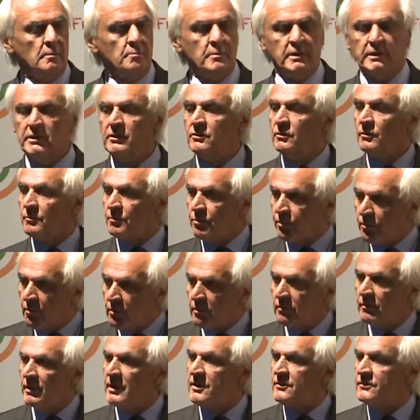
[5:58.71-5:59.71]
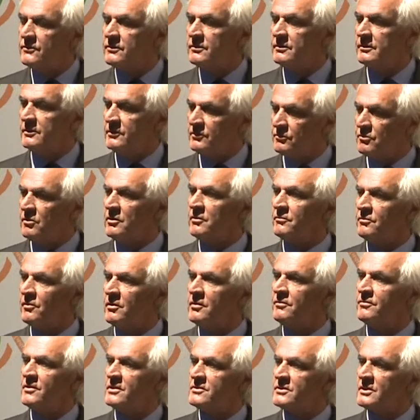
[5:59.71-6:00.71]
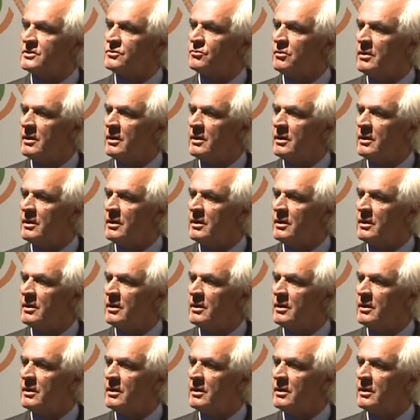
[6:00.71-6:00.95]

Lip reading: medical progress is going very fast as